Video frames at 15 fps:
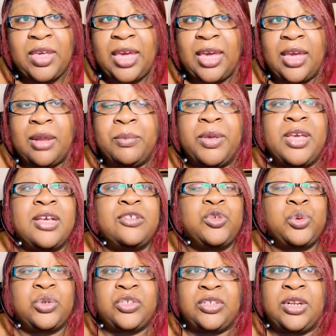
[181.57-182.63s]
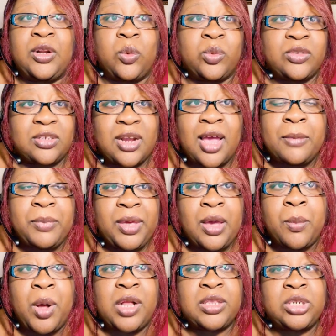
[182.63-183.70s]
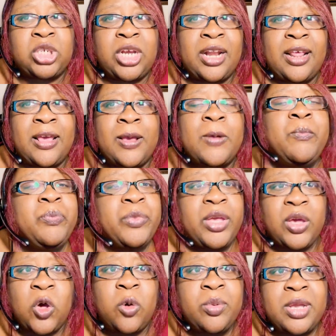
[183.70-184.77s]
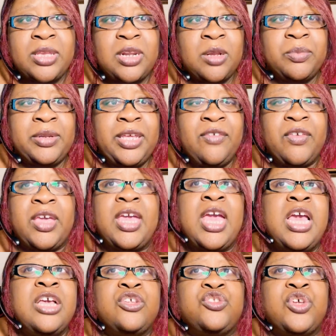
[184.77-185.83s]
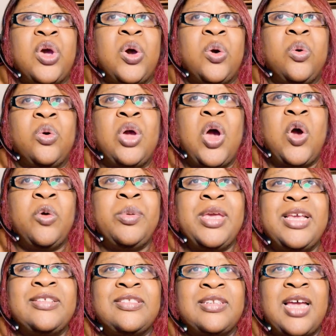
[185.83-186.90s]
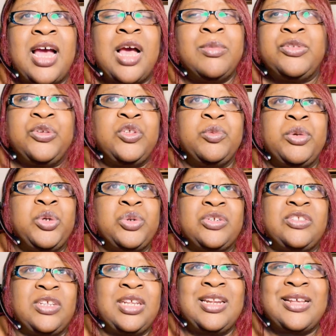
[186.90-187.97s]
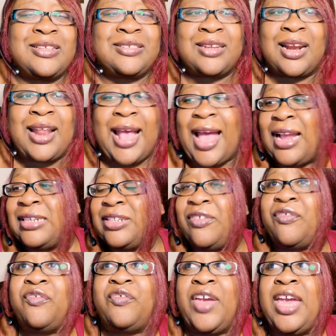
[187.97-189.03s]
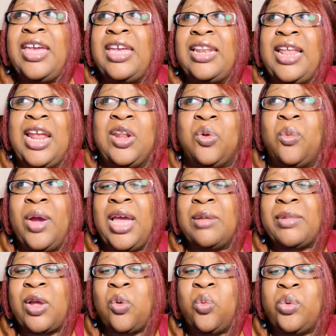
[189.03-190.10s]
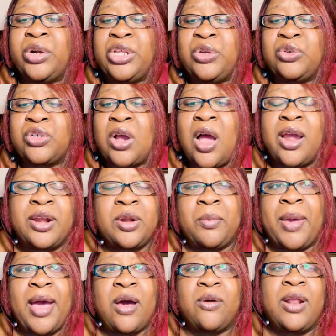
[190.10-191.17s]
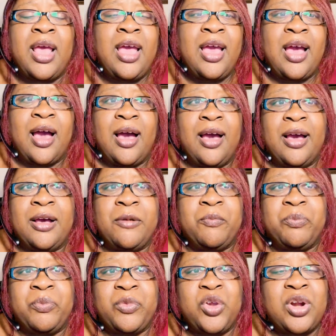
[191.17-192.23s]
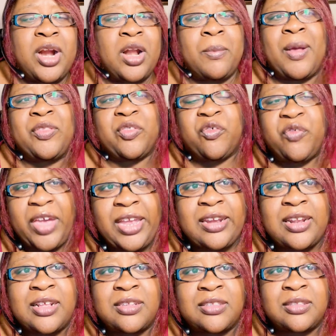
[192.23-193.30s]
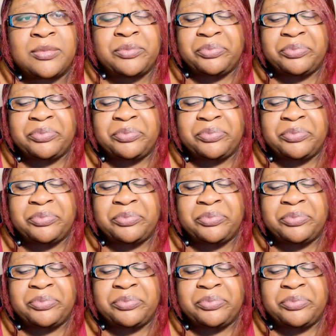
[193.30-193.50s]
in, because Christina was not being apologetic, Kobe ended up leaving. So Christina is not acting fake in any way. I'm like, what are you talking about? You're not about the fakeness.